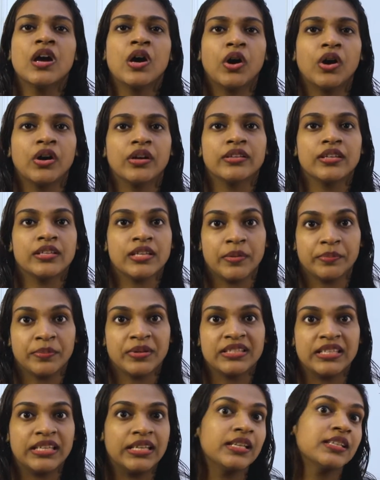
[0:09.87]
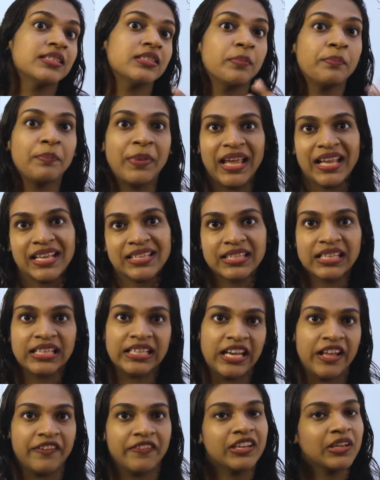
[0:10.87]
on the number series, the basic
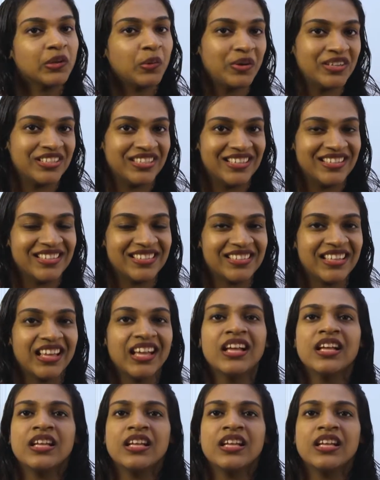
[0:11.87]
level questions.